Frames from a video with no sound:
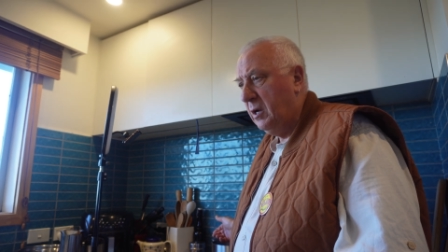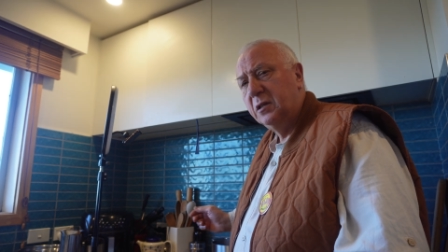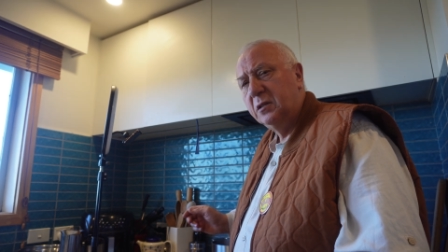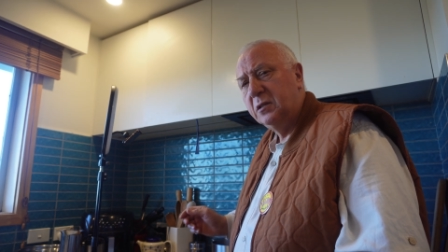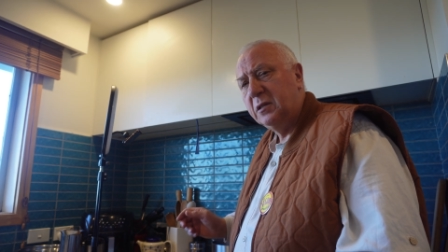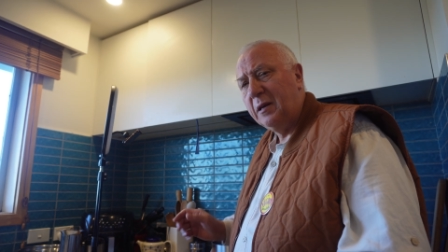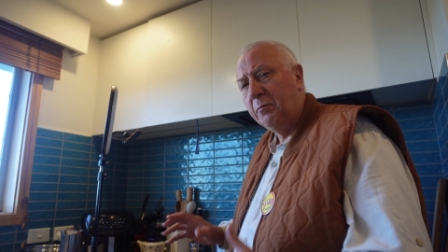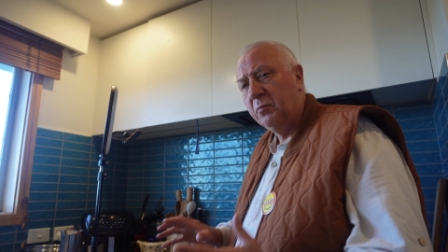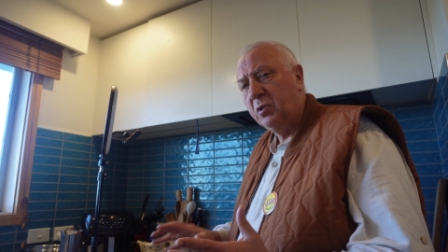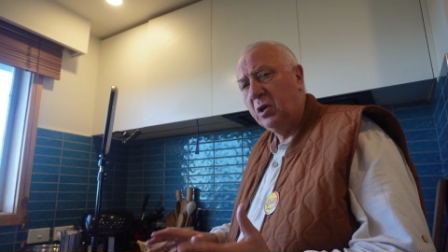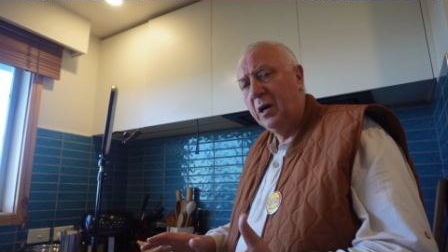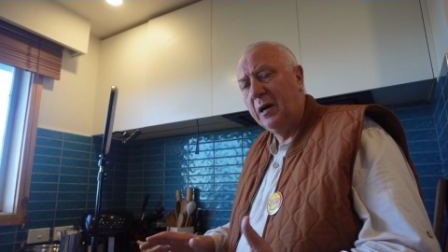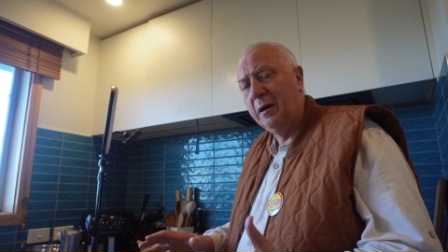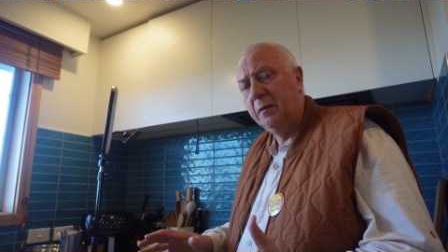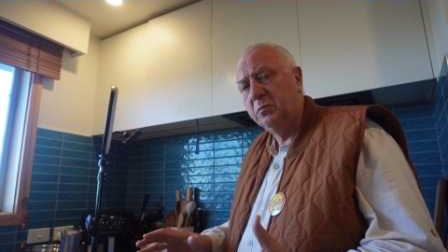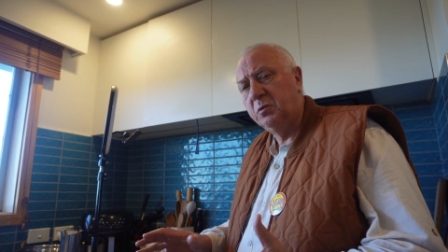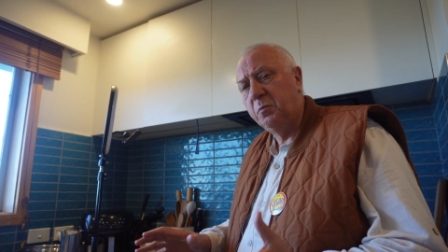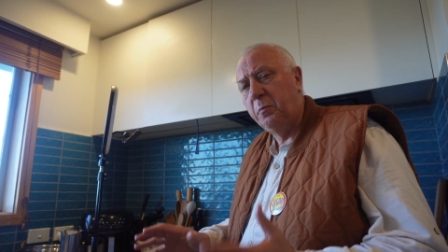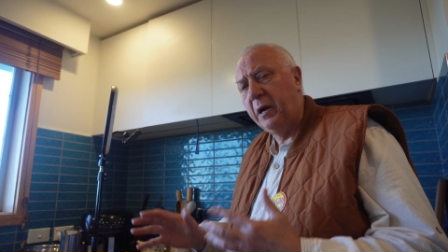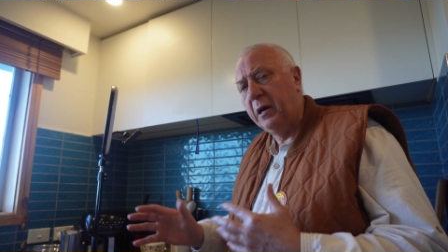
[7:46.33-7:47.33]

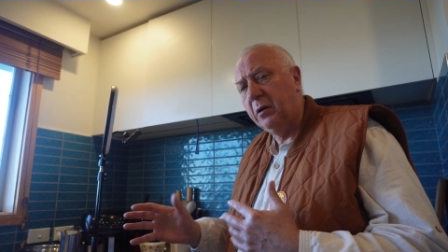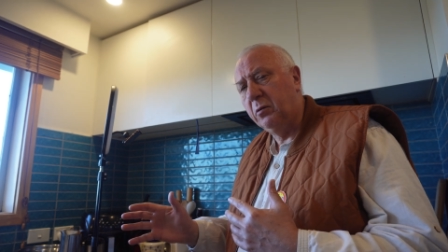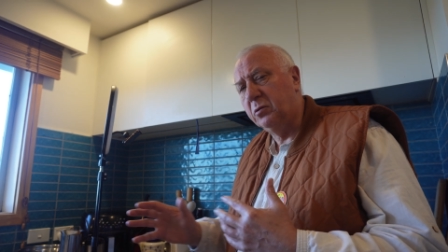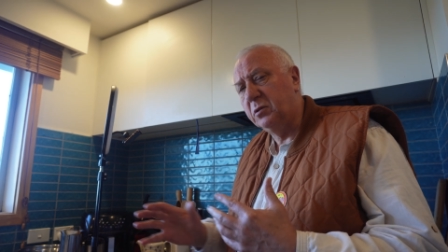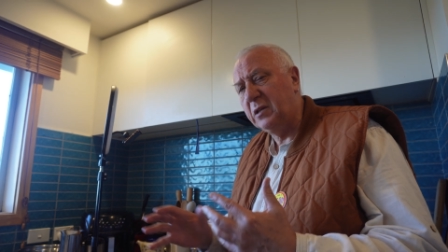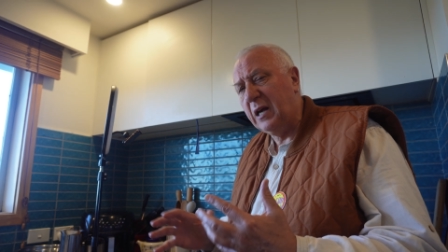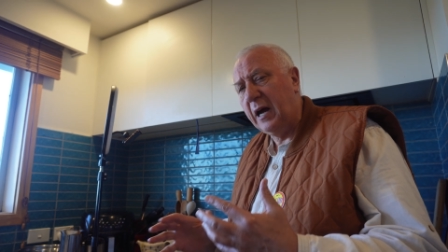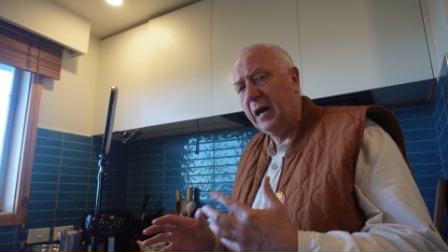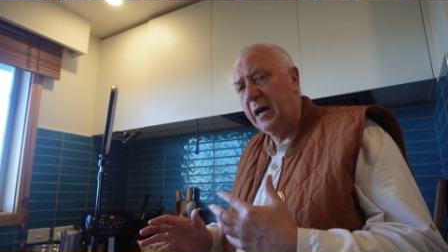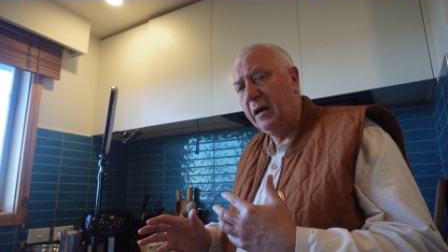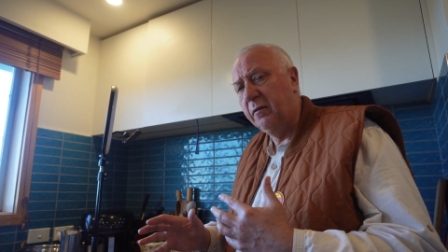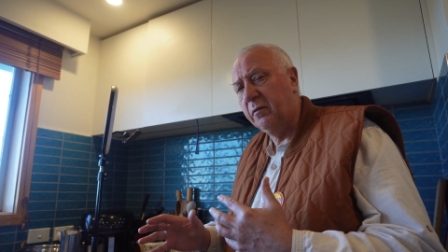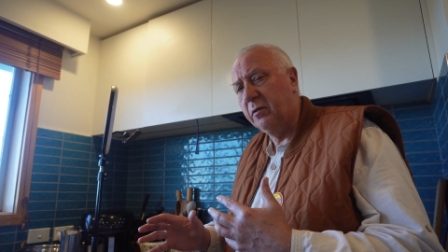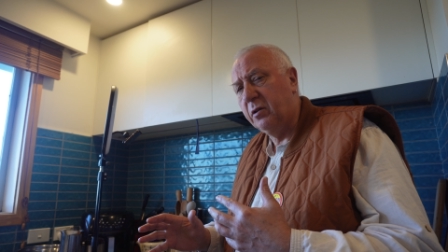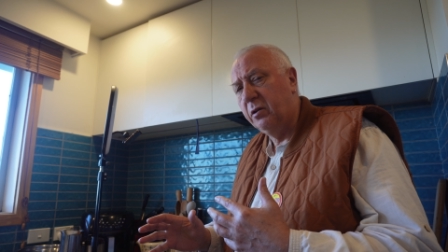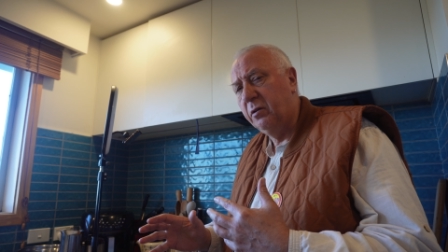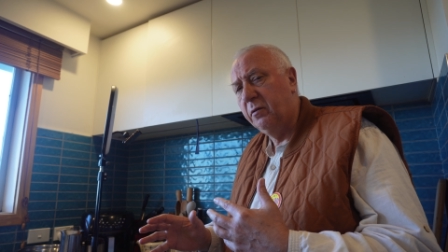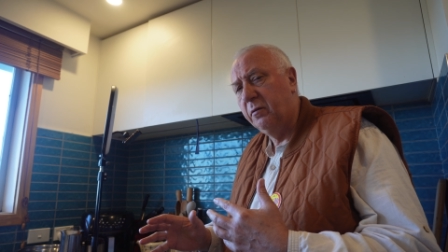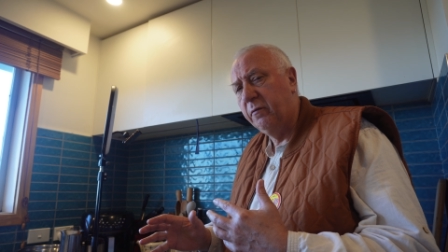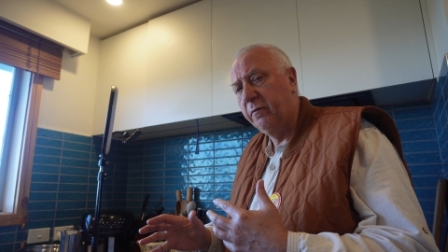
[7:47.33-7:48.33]
Sometimes bagels aren't
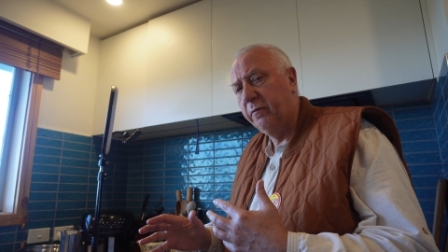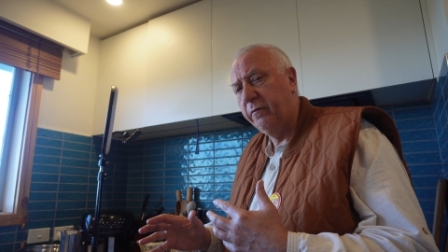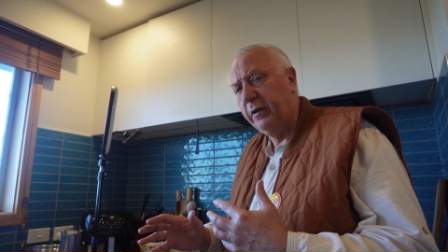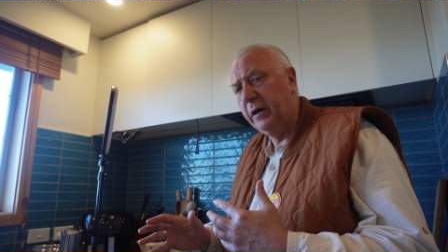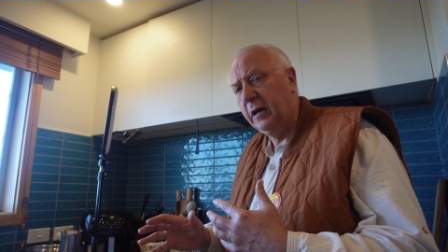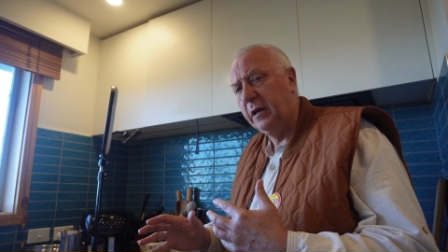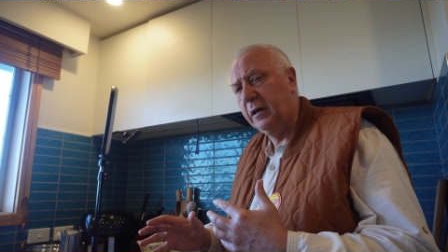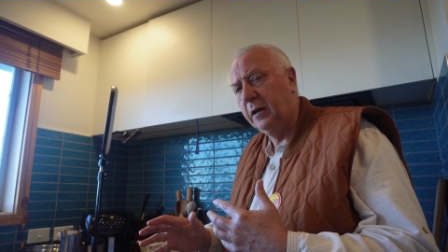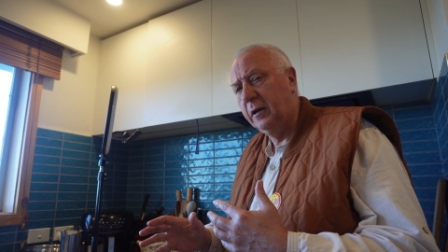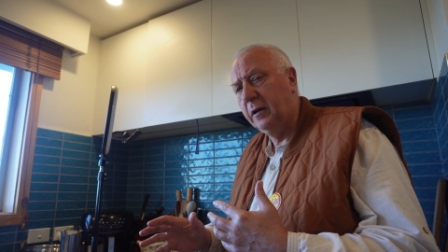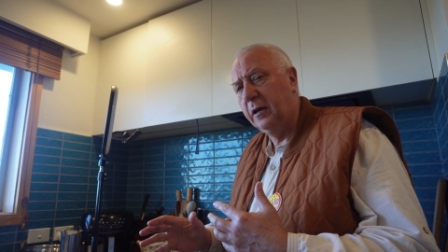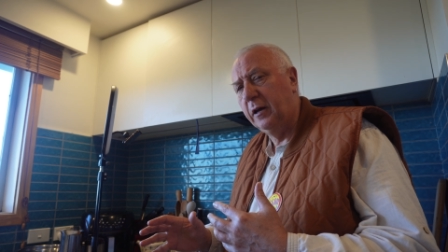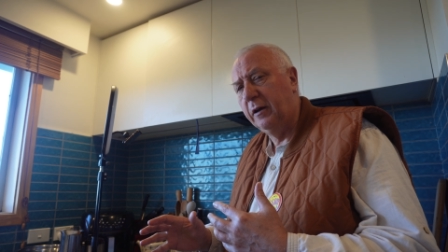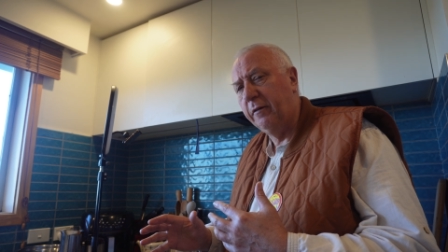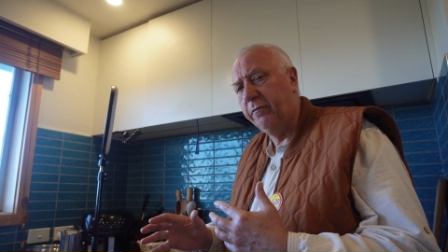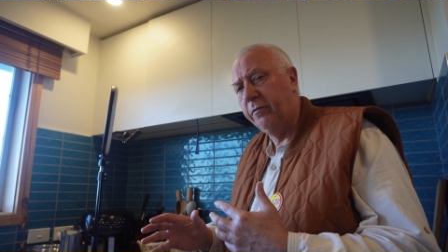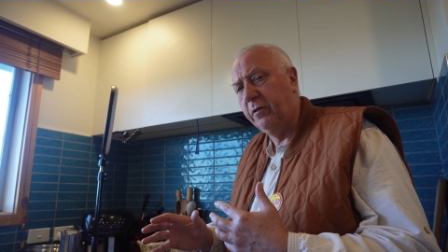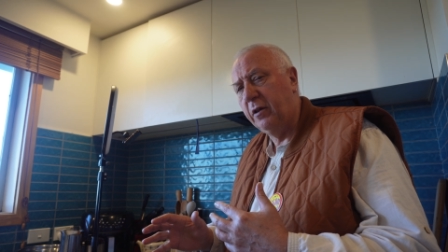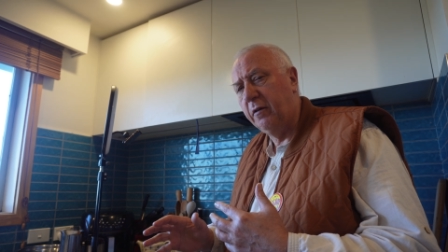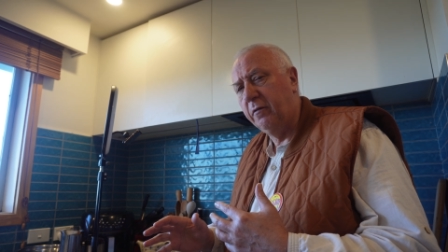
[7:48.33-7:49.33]
vegan
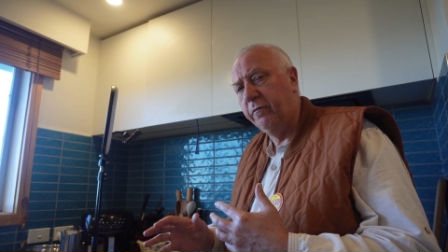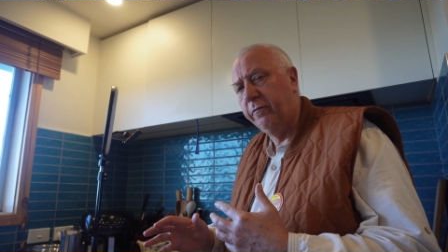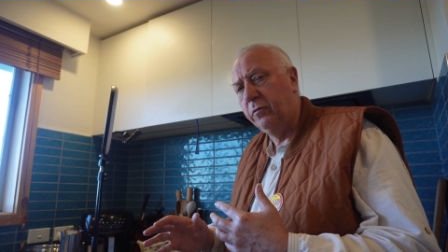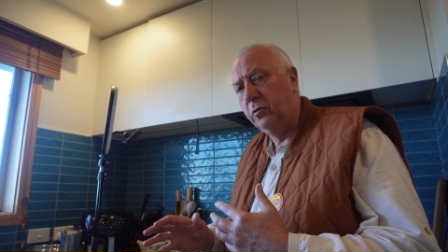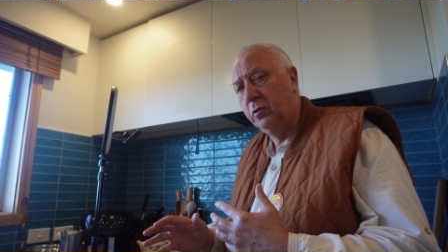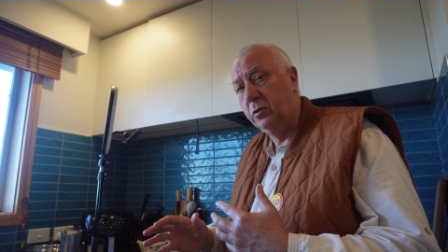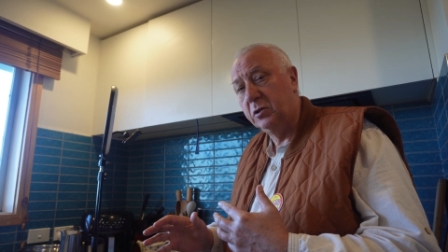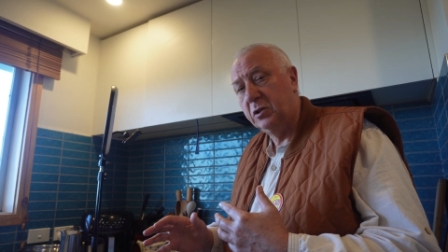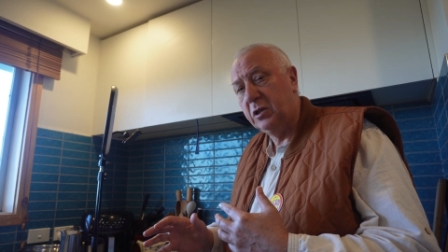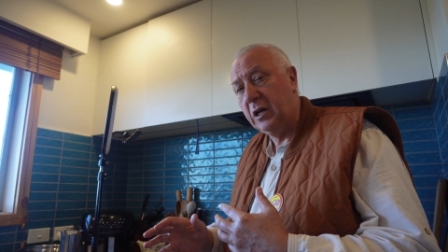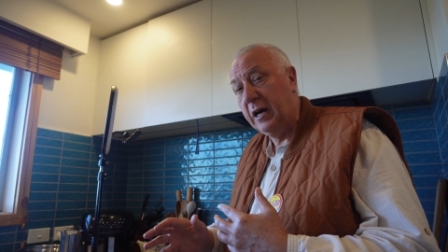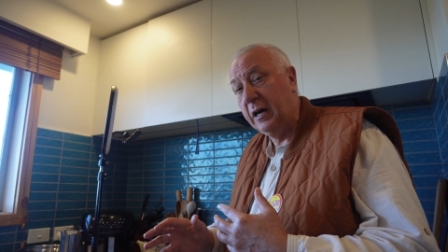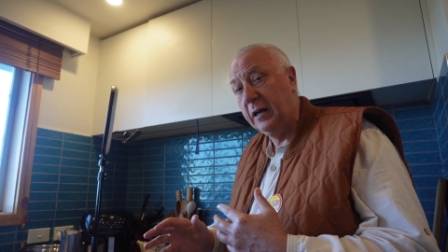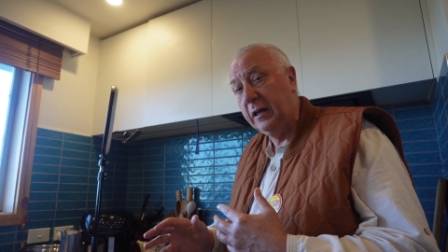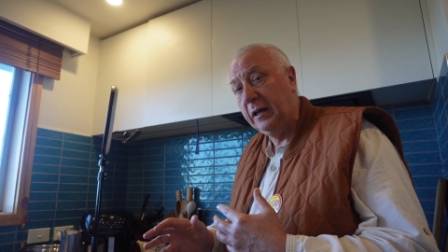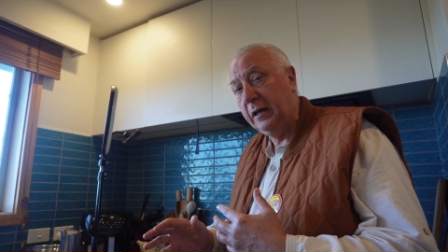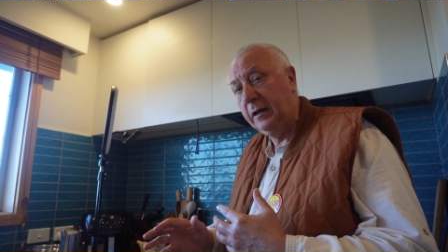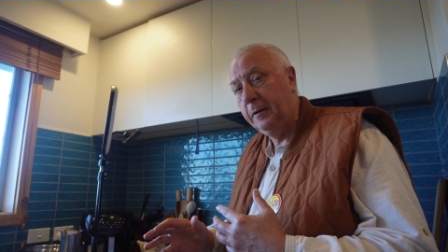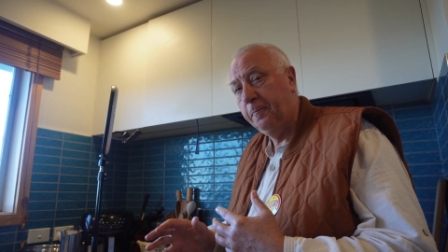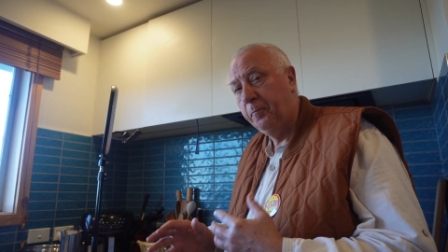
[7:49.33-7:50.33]
if they've used
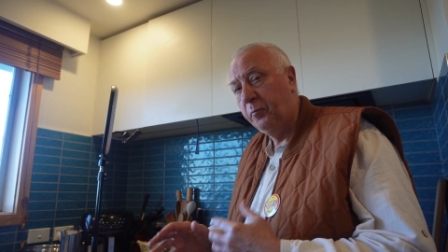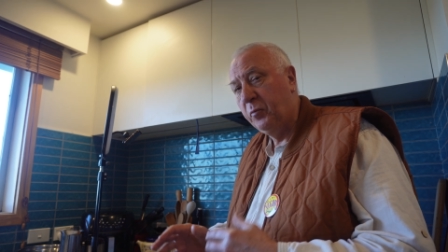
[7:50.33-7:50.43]
honey